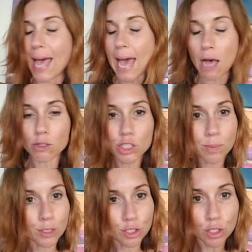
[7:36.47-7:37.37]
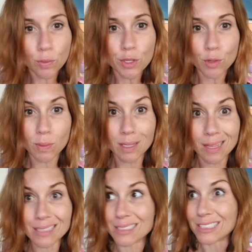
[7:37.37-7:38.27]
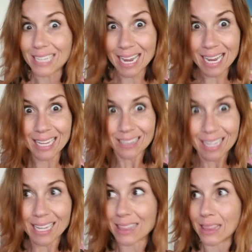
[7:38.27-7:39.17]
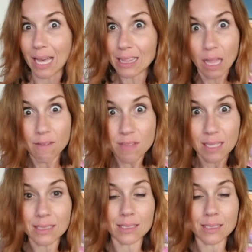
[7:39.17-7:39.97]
Algebra 2 and you realized, dang, like, I love this.